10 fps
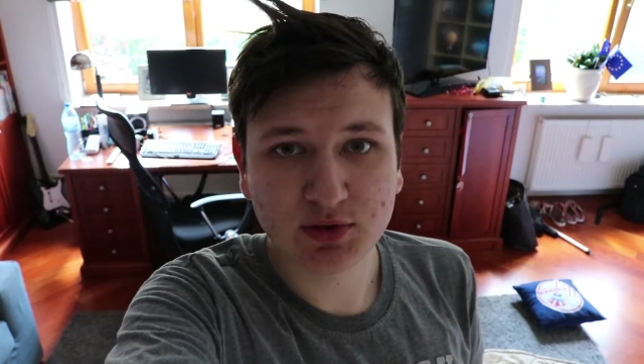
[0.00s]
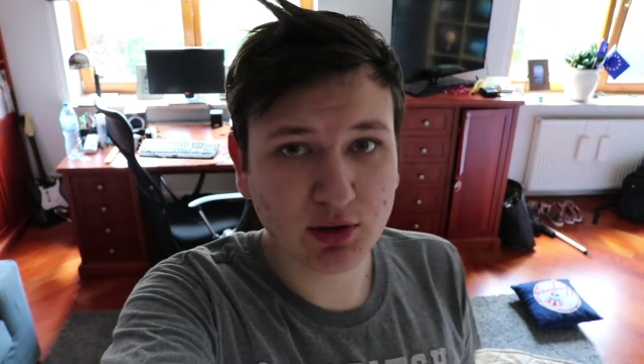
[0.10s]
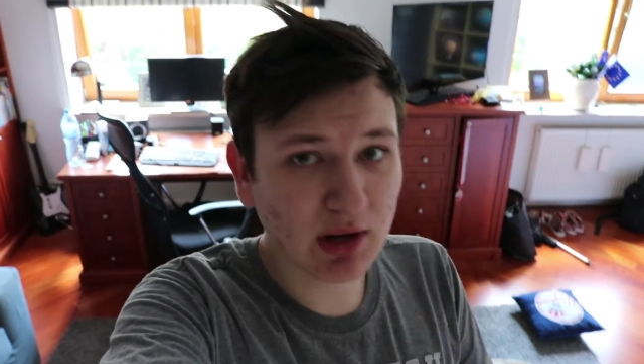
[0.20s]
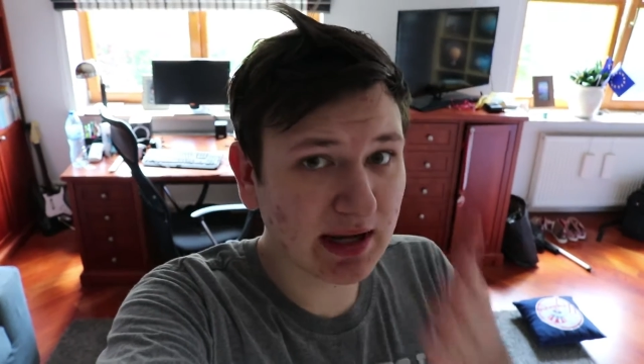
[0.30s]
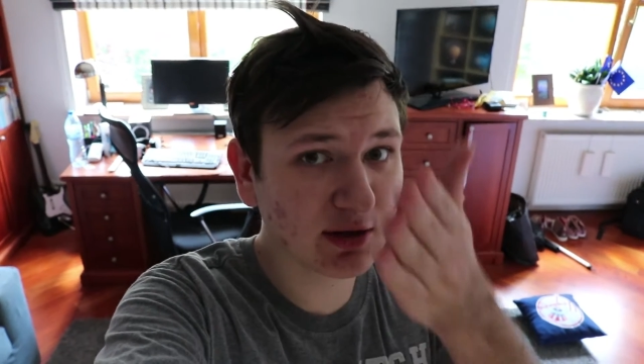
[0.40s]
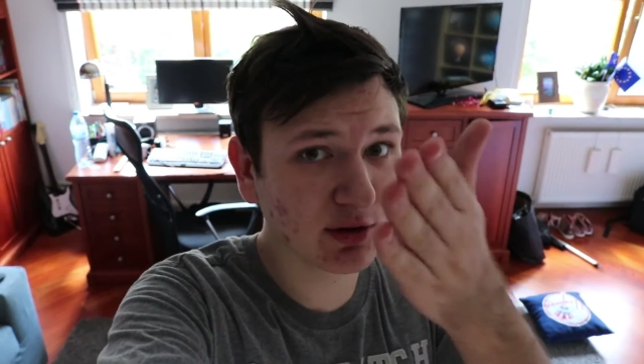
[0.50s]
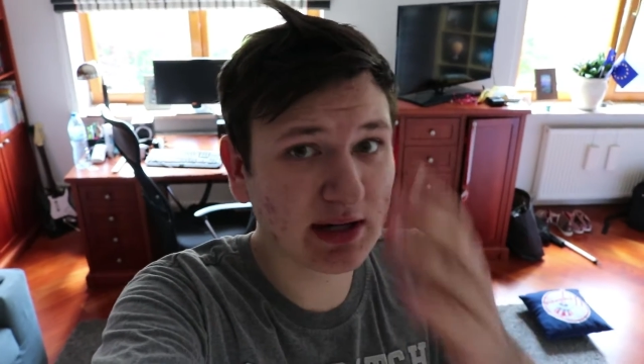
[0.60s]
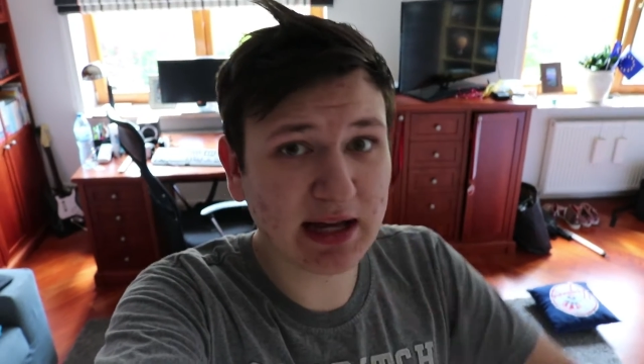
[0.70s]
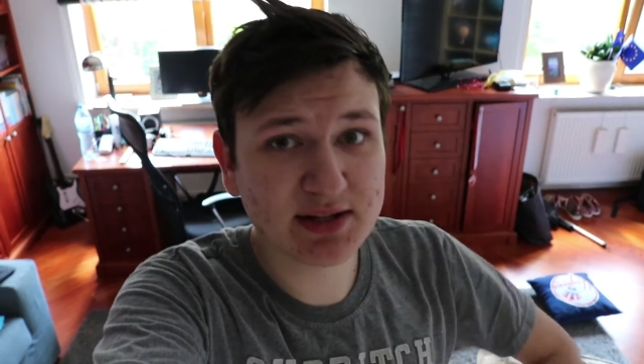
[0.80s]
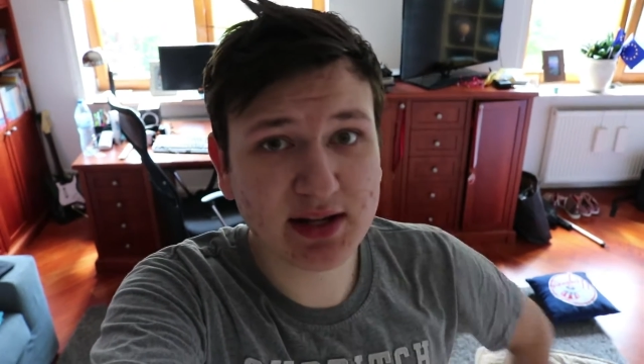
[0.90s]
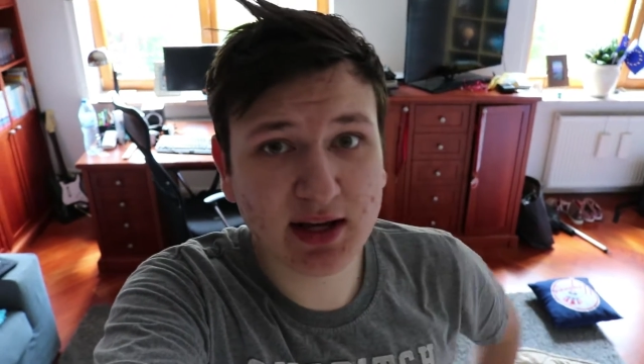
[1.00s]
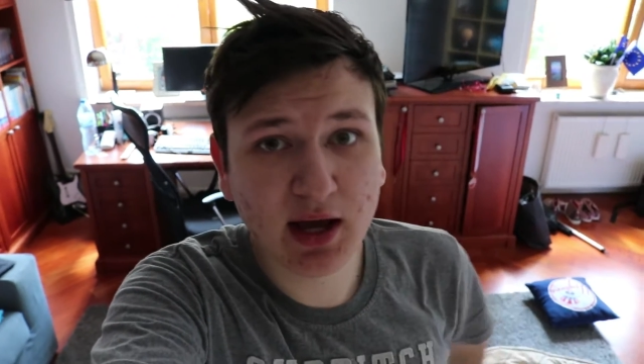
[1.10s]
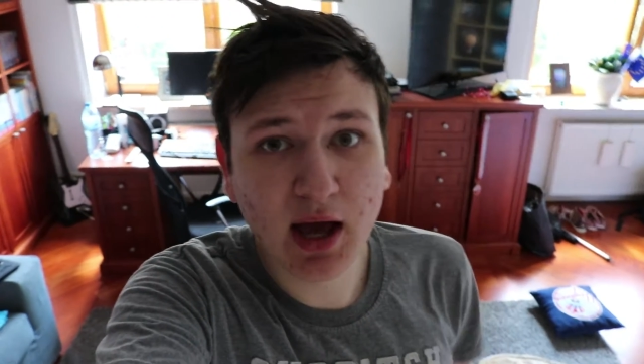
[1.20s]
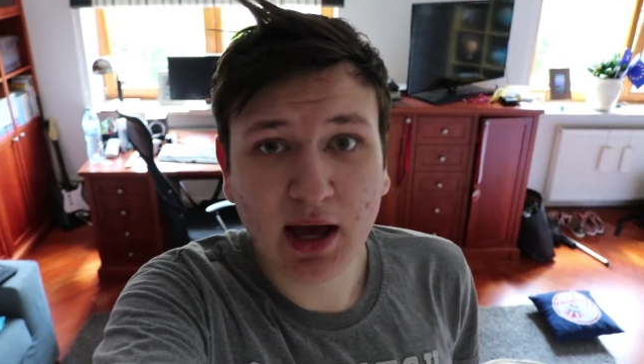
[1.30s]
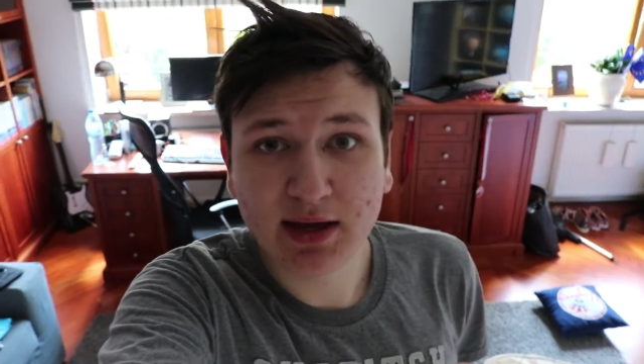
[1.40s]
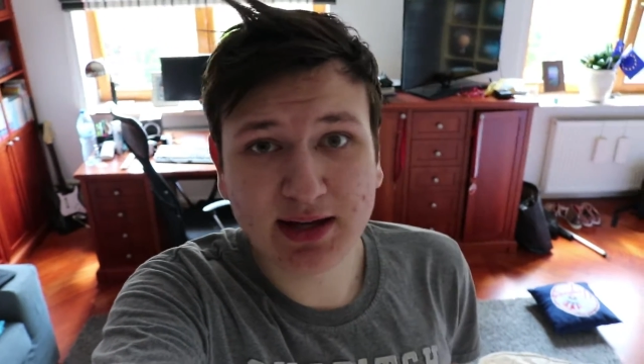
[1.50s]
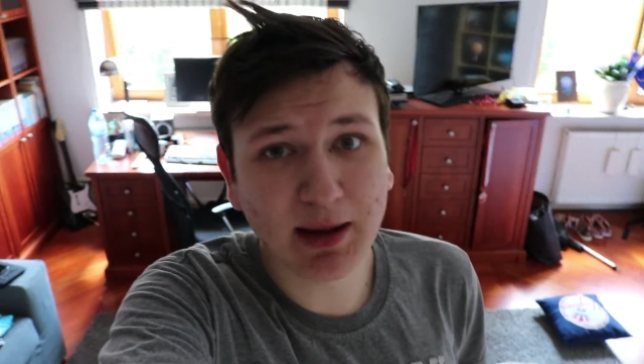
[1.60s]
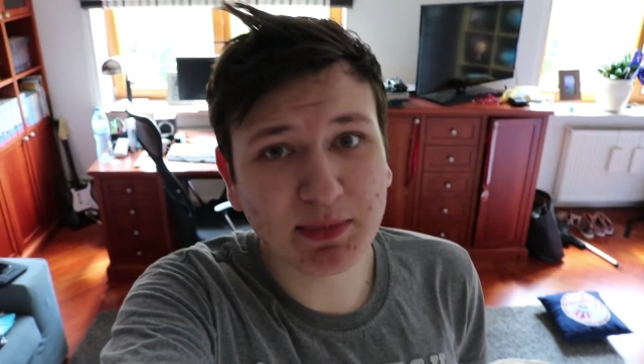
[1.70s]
So like you're guessing, yeah,